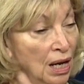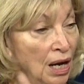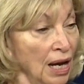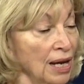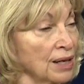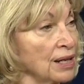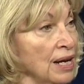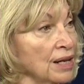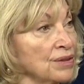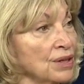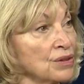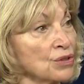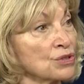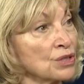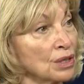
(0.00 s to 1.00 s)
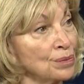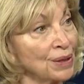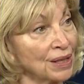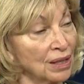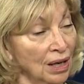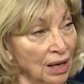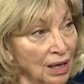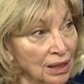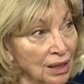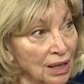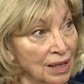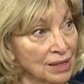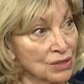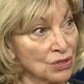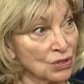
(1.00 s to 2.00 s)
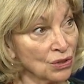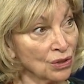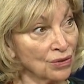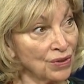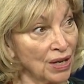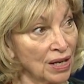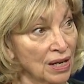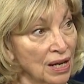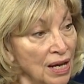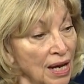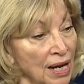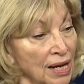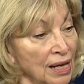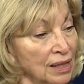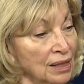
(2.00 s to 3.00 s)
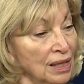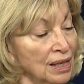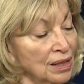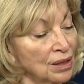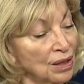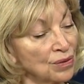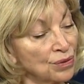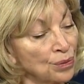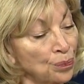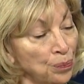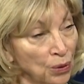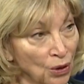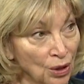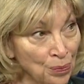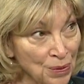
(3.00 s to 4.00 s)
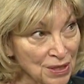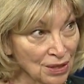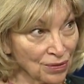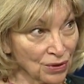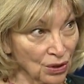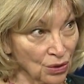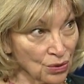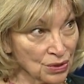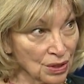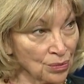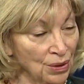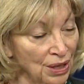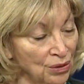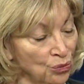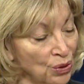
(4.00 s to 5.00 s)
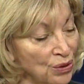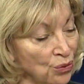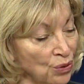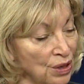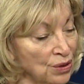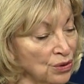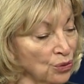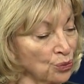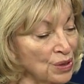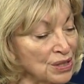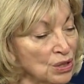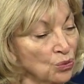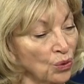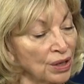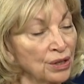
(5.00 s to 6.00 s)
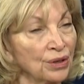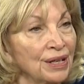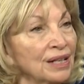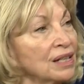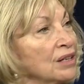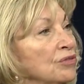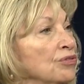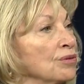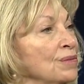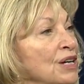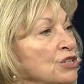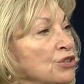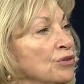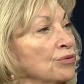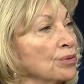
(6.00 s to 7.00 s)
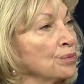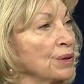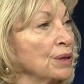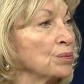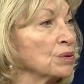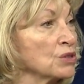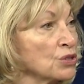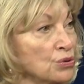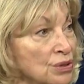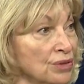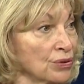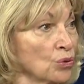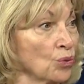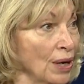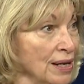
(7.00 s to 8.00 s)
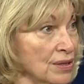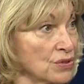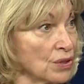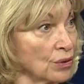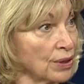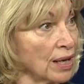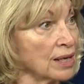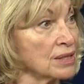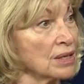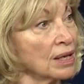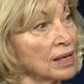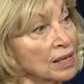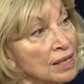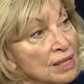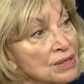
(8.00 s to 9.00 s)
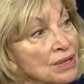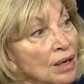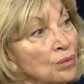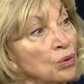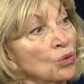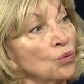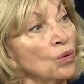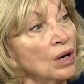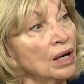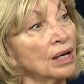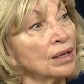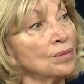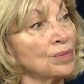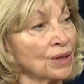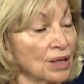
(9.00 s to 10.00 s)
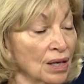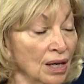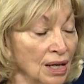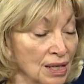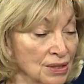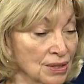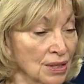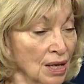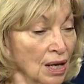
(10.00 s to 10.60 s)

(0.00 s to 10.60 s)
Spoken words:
and then there's going to be an online survey, and the purpose of those, and the reason why you get information from people in two different ways, okay, is number one, because